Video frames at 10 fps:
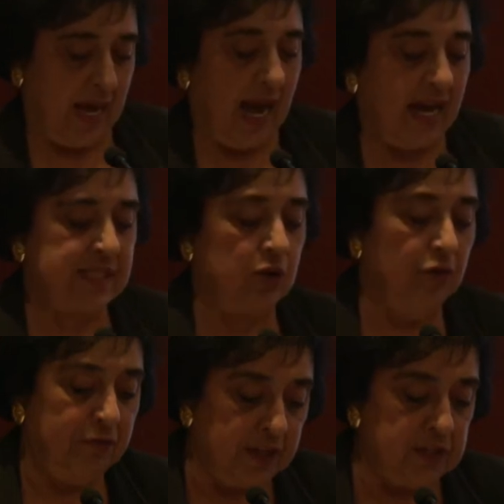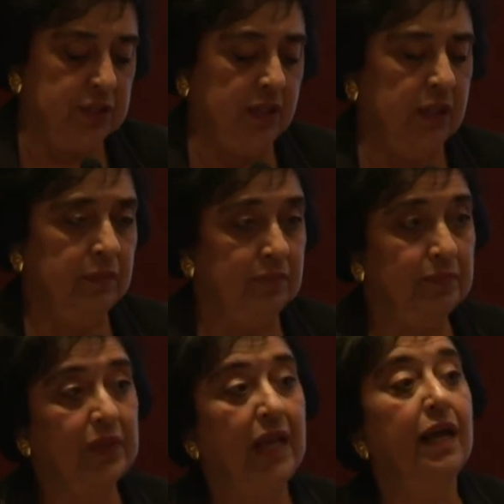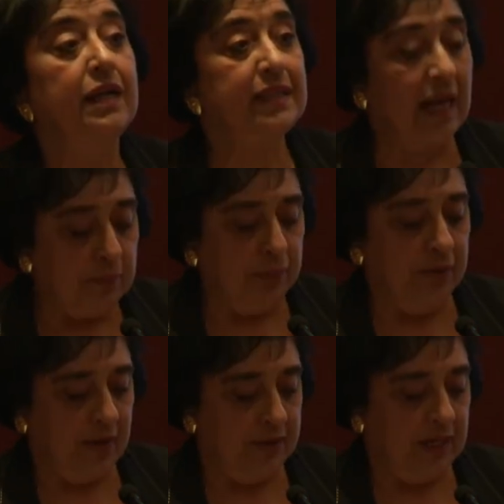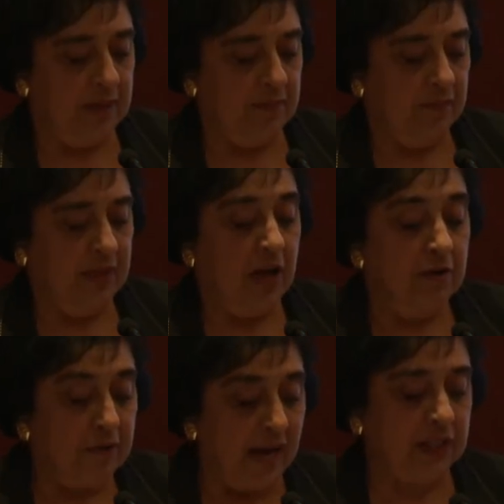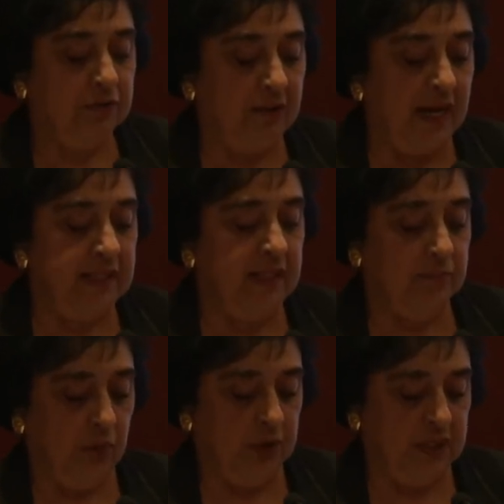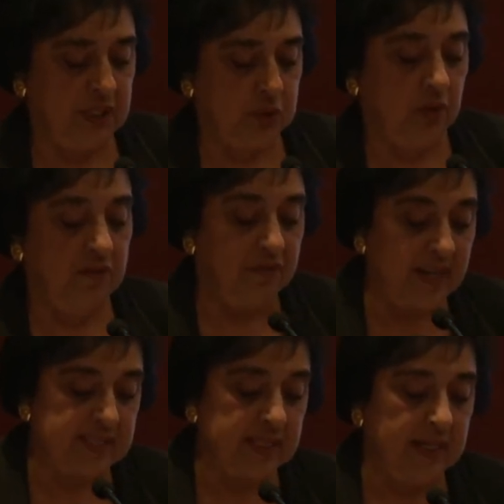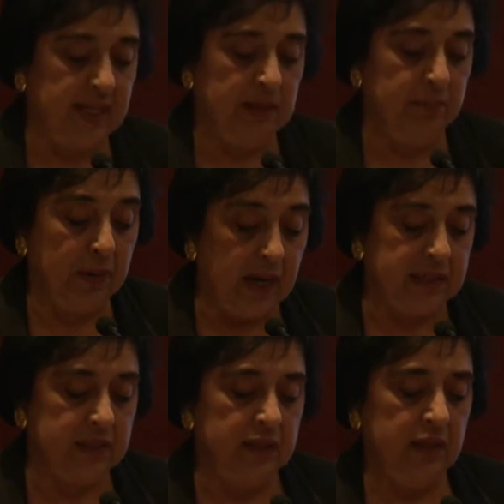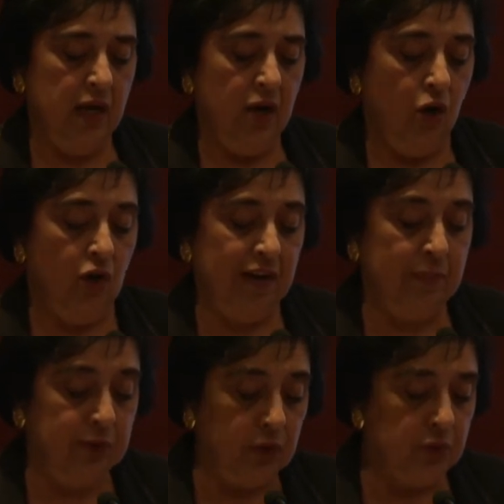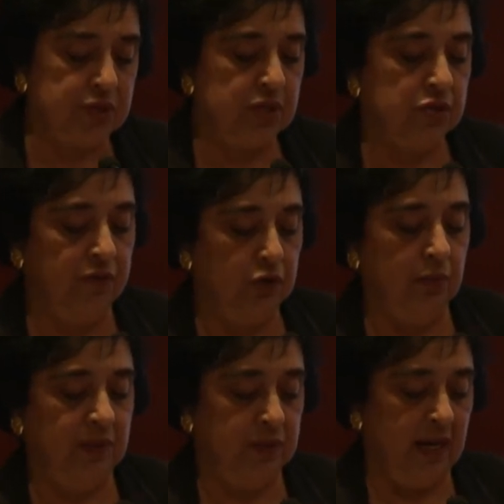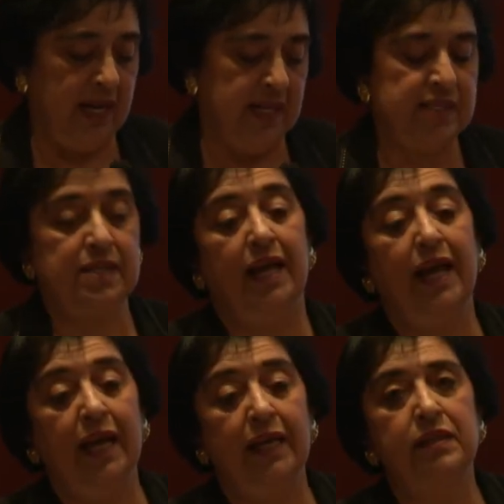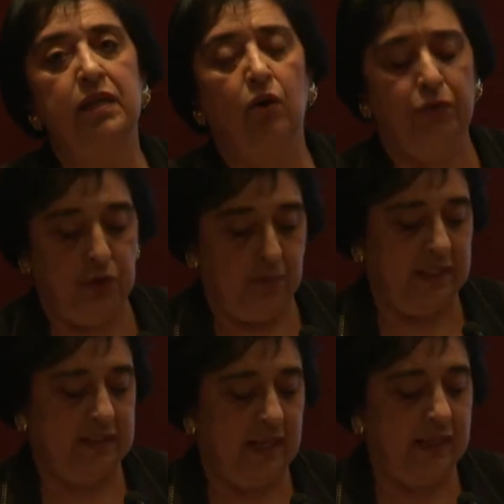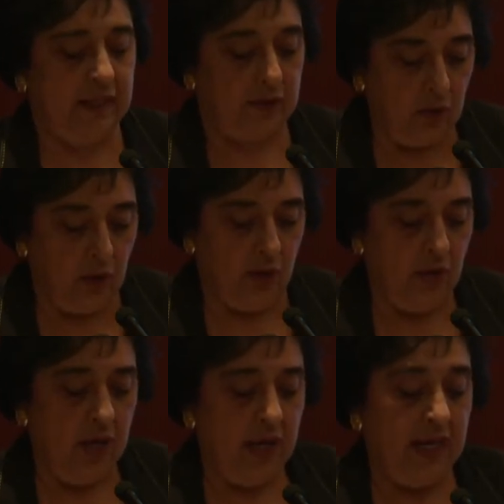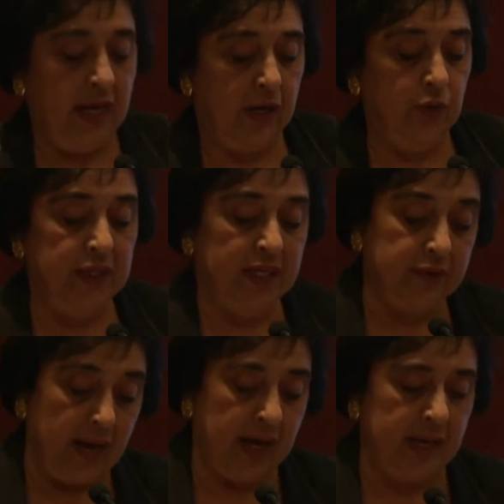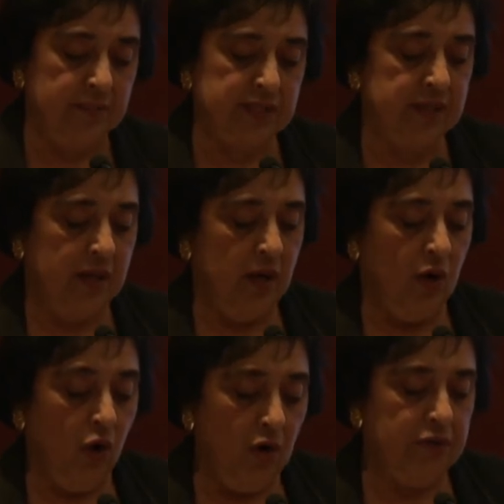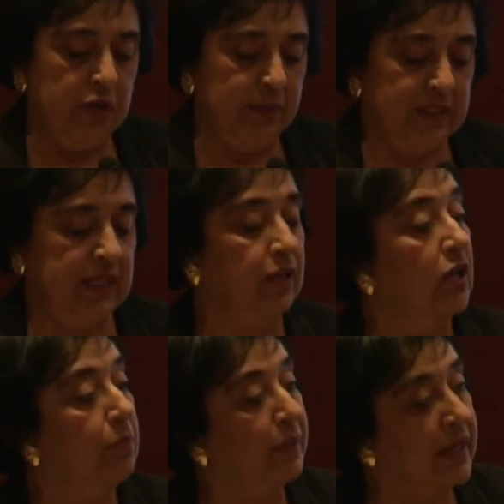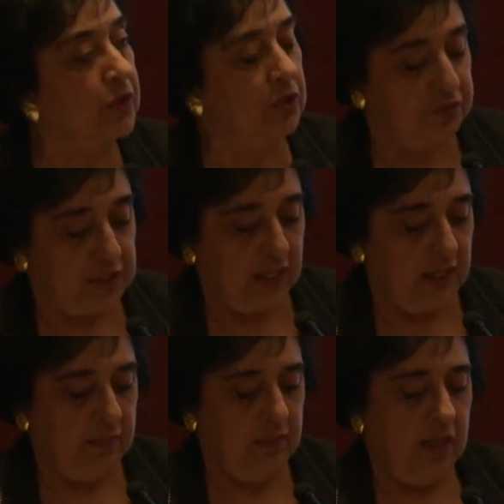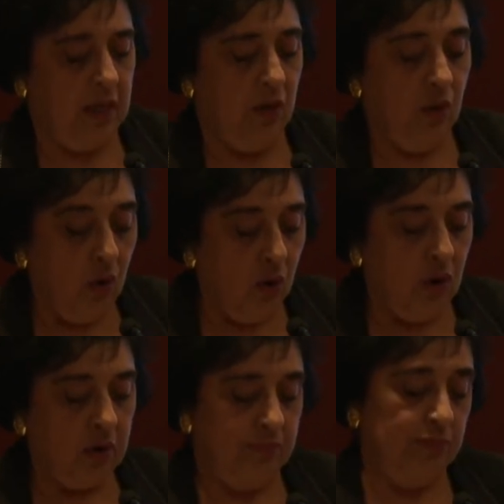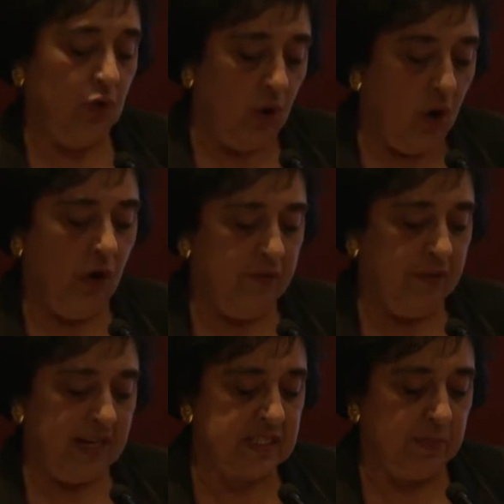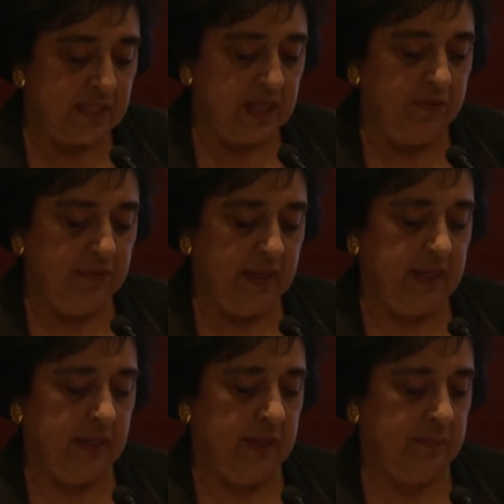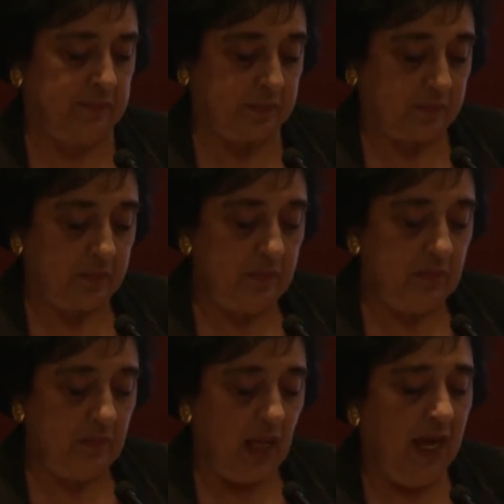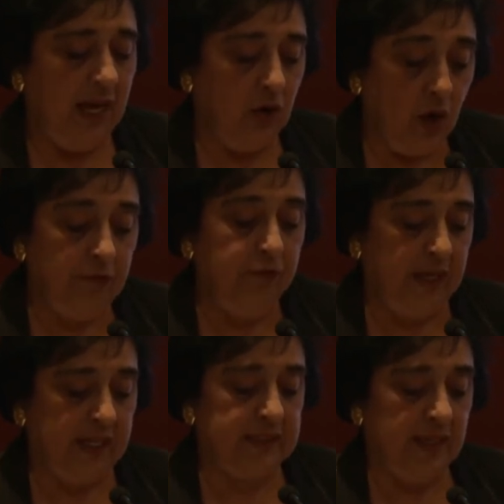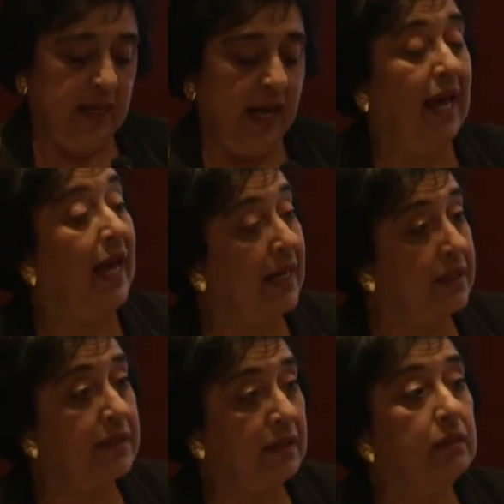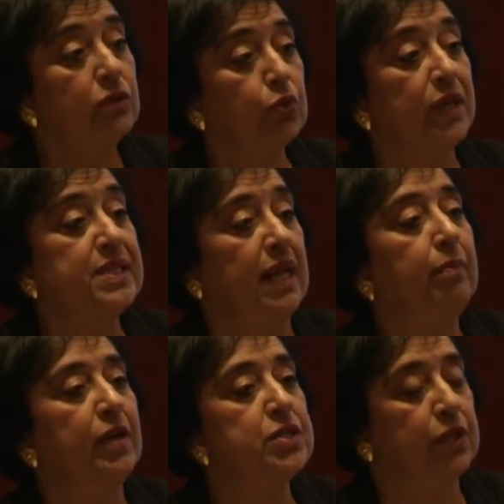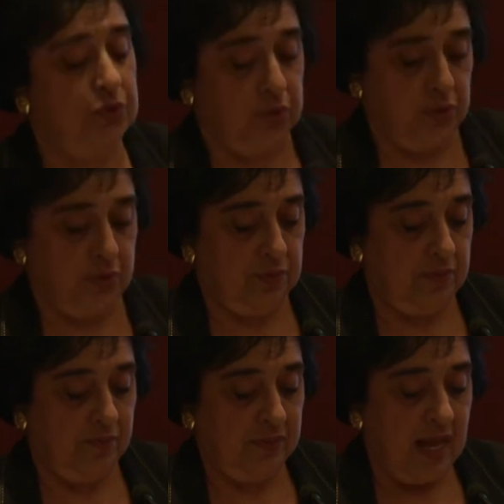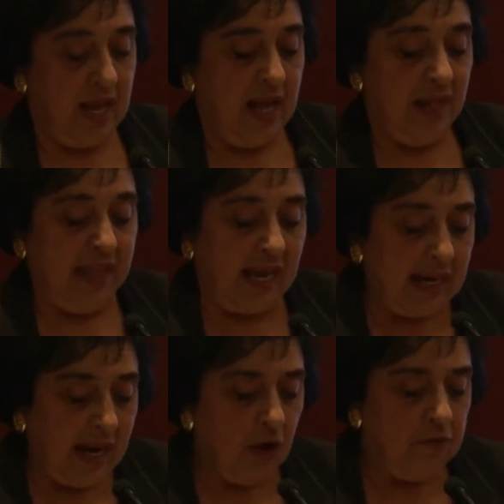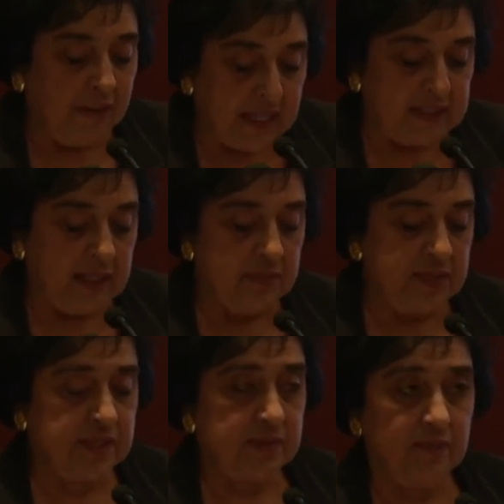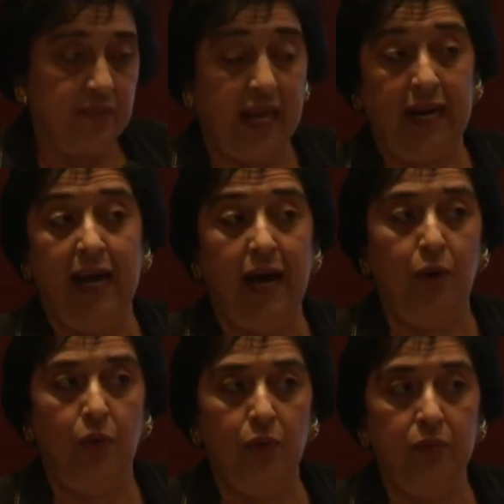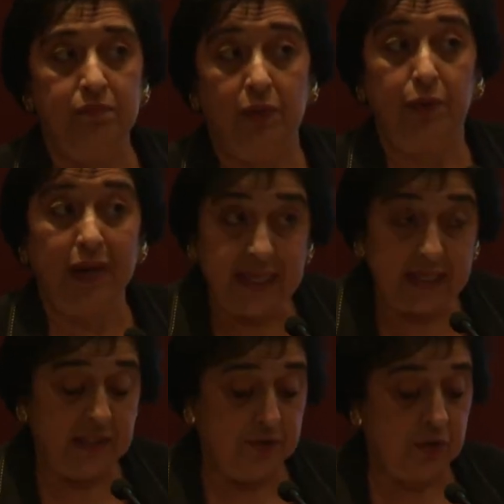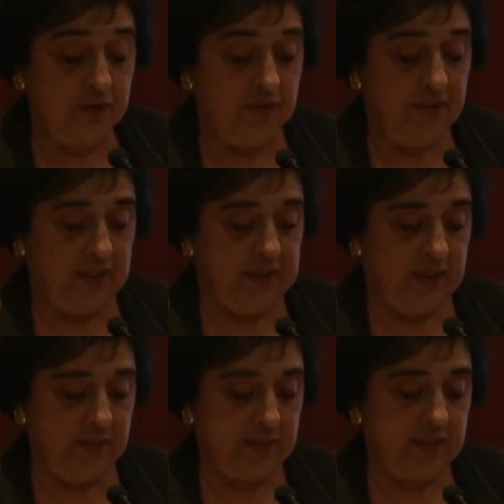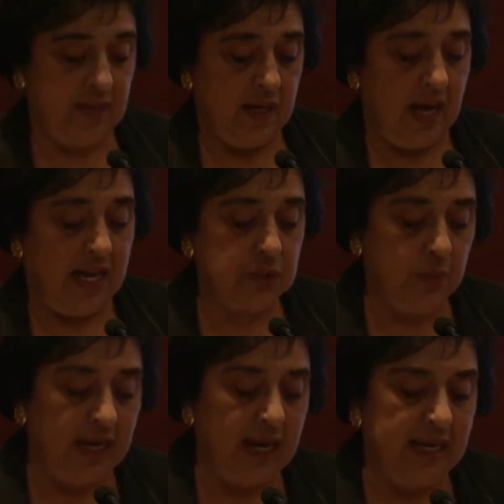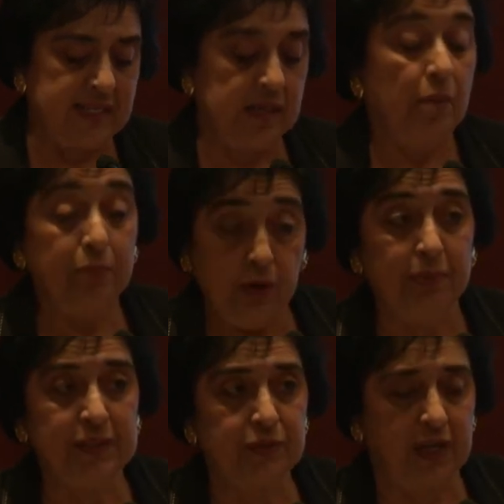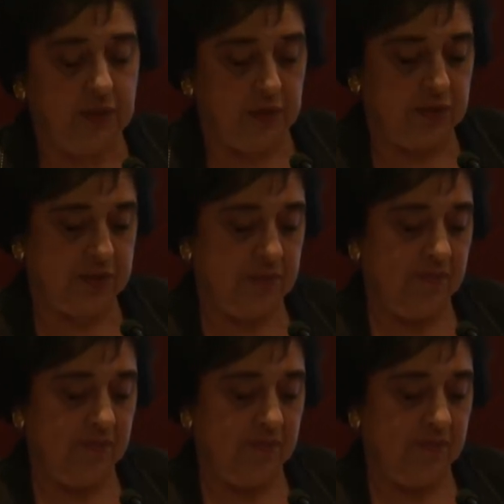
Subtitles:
as official, temporary, fact-finding bodies to investigate a pattern of abuses of human rights and of humanitarian law, including crimes over a particular period of time or of a specific conflict, and to establish the truth. They allow victims, they allow relatives of the victims, as well as perpetrators,